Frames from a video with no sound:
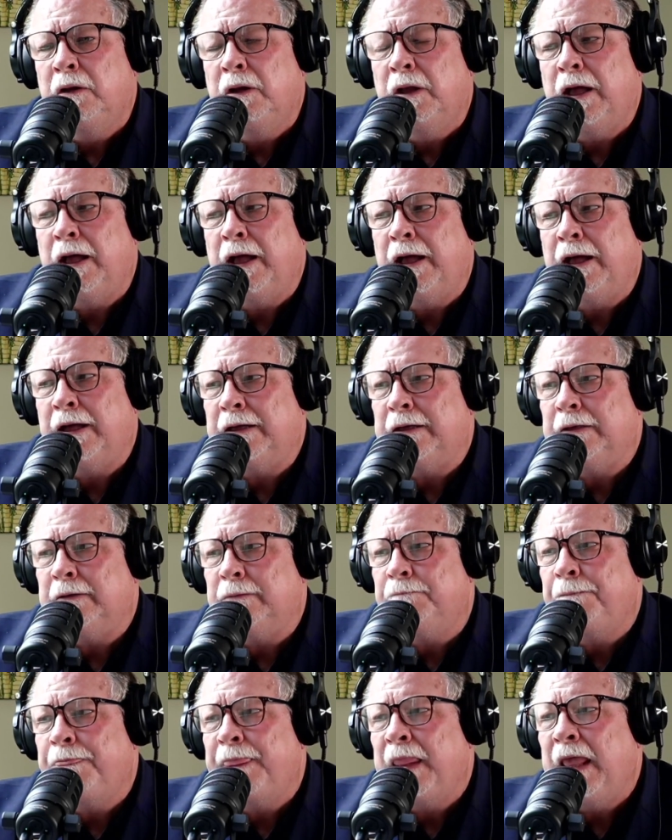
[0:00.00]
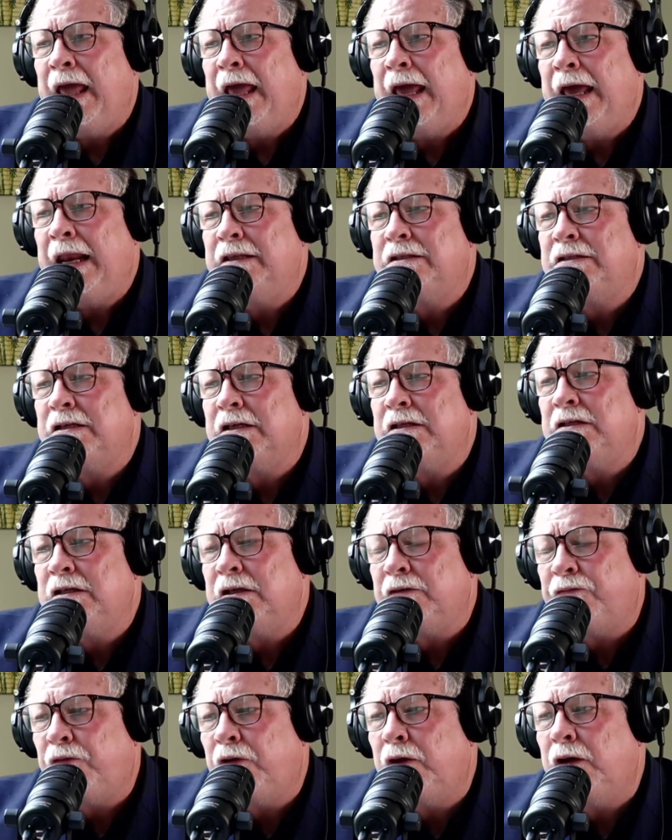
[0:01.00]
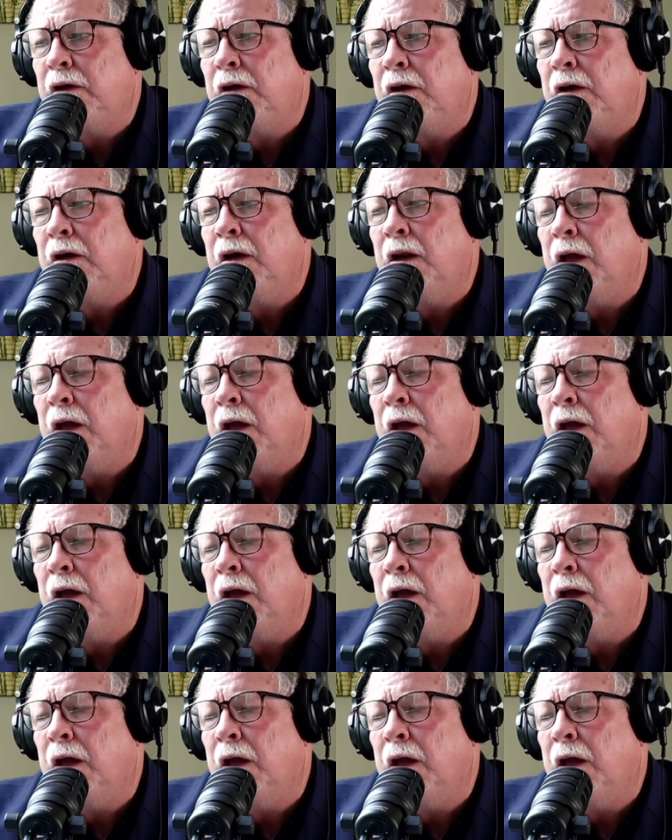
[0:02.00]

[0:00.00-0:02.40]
And it's a different